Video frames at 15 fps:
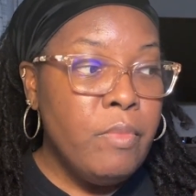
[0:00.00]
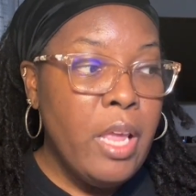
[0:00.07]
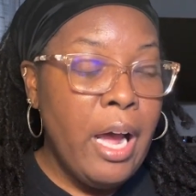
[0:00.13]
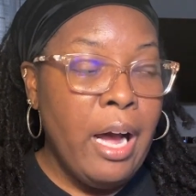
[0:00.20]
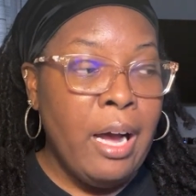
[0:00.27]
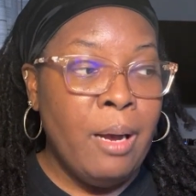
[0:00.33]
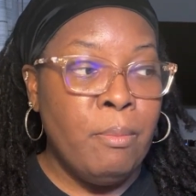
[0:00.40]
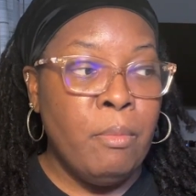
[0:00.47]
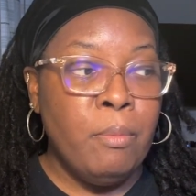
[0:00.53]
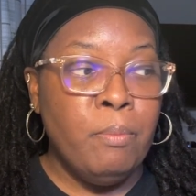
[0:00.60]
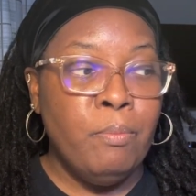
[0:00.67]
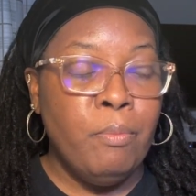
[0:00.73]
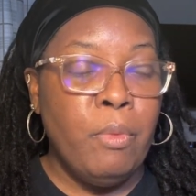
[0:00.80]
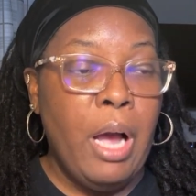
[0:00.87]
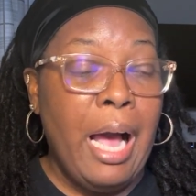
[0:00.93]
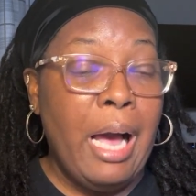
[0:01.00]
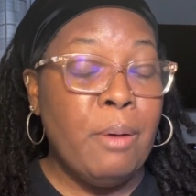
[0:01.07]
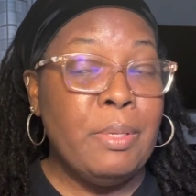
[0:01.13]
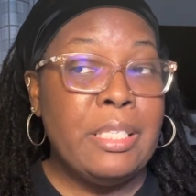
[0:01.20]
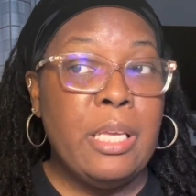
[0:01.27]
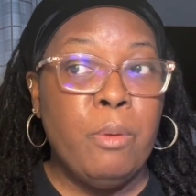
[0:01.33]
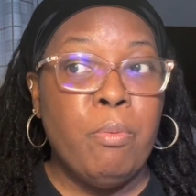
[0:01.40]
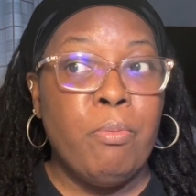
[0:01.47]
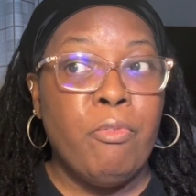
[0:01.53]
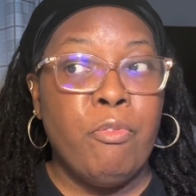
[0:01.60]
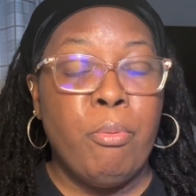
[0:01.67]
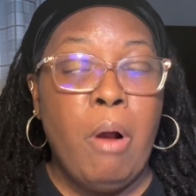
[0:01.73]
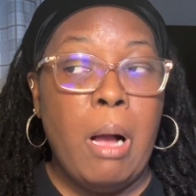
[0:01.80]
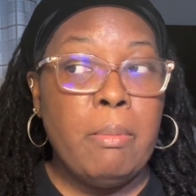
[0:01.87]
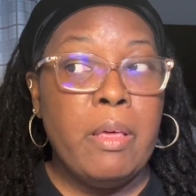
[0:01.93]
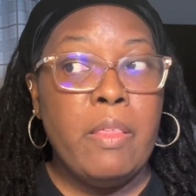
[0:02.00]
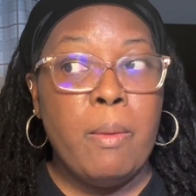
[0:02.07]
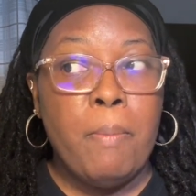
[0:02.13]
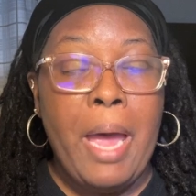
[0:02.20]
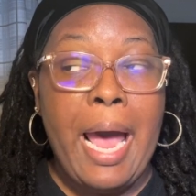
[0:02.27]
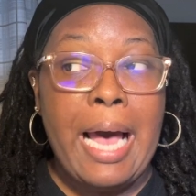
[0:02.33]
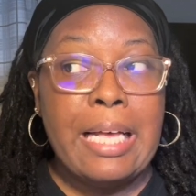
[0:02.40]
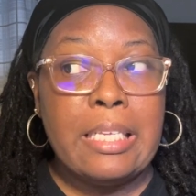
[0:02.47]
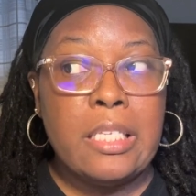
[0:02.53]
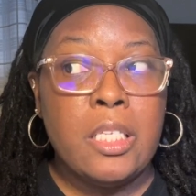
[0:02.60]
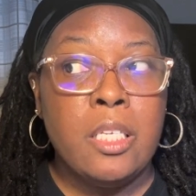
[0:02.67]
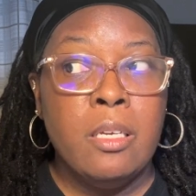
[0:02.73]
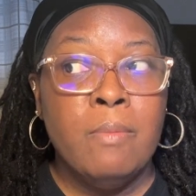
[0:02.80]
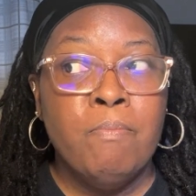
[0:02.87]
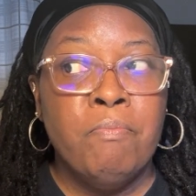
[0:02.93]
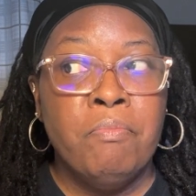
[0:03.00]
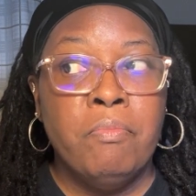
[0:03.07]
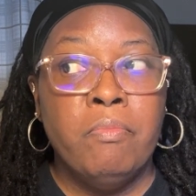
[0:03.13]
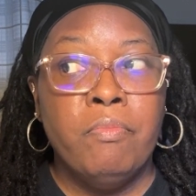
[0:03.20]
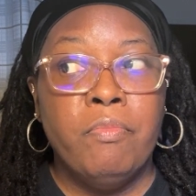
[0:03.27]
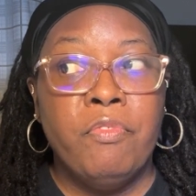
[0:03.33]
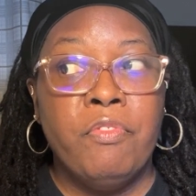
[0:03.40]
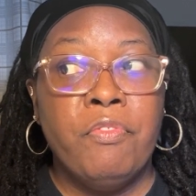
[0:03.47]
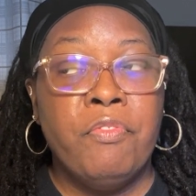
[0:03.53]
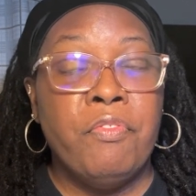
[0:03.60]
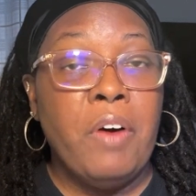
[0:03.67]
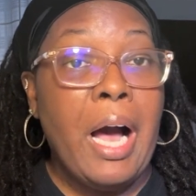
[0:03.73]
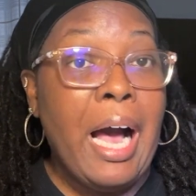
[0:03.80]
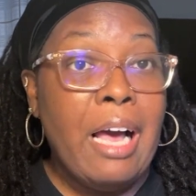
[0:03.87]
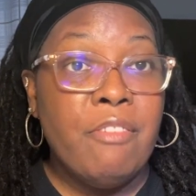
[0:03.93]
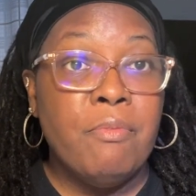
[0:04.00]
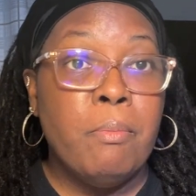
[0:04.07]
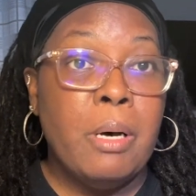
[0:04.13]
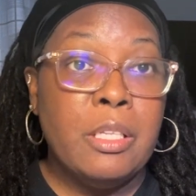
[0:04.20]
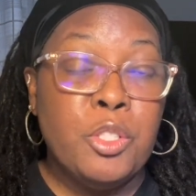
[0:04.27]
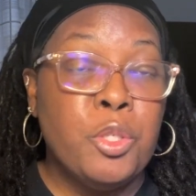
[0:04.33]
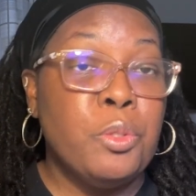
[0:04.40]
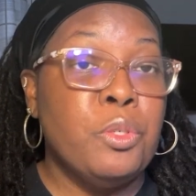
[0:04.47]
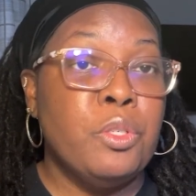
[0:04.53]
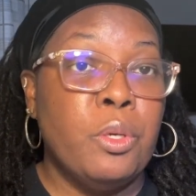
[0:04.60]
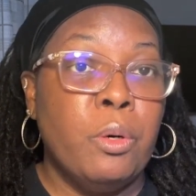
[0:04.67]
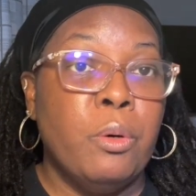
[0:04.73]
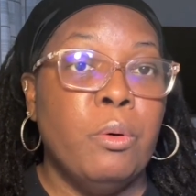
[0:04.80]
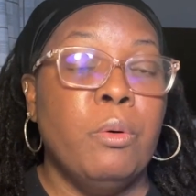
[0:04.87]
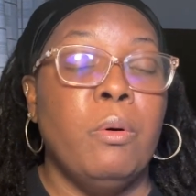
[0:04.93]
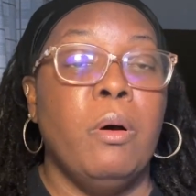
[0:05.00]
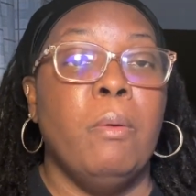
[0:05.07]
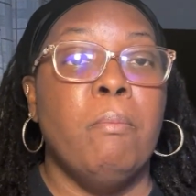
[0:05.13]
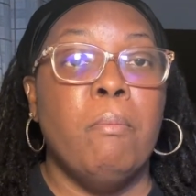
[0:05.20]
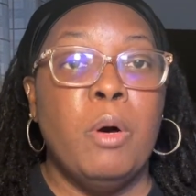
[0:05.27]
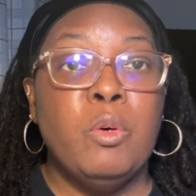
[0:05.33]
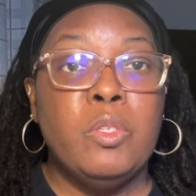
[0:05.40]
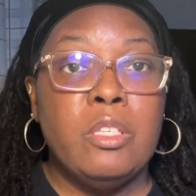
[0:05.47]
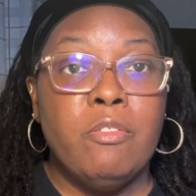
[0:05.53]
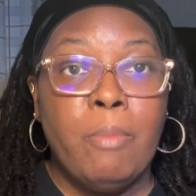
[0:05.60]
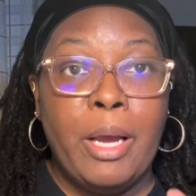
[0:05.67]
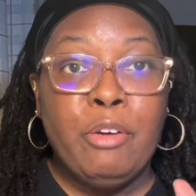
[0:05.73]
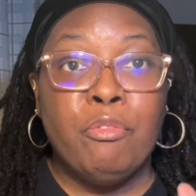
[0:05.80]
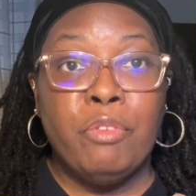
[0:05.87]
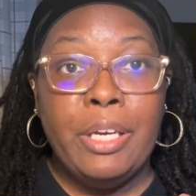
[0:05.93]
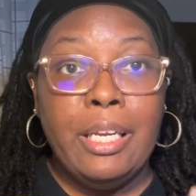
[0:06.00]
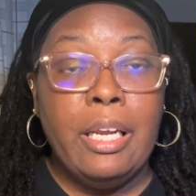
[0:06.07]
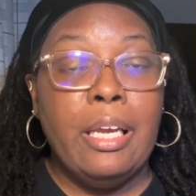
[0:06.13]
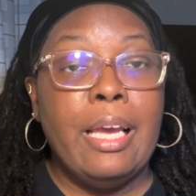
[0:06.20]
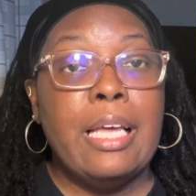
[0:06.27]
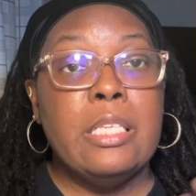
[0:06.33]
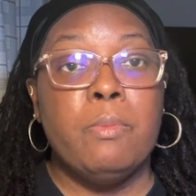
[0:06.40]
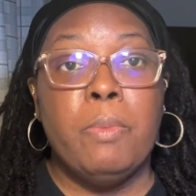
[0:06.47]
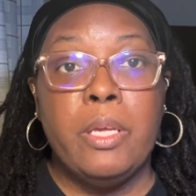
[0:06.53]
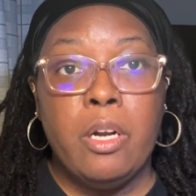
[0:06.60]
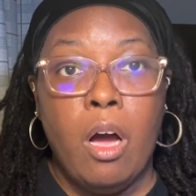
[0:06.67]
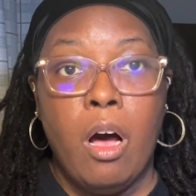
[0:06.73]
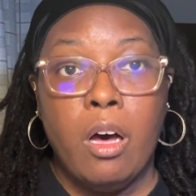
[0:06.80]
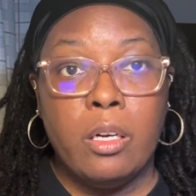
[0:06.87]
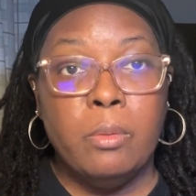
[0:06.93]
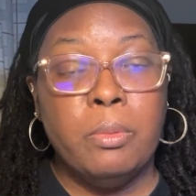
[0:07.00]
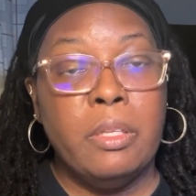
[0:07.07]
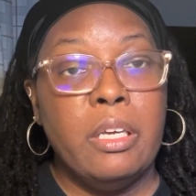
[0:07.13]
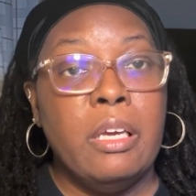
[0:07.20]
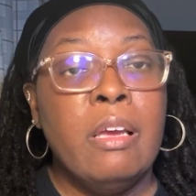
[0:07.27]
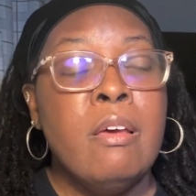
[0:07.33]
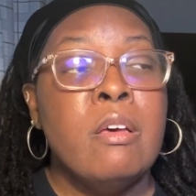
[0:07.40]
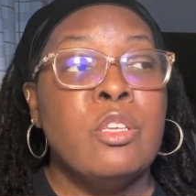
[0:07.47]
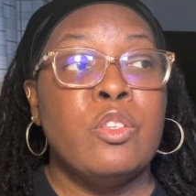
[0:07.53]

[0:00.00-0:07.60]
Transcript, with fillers: Um, I would say probably the past five months or so, most of my reading has been audibly.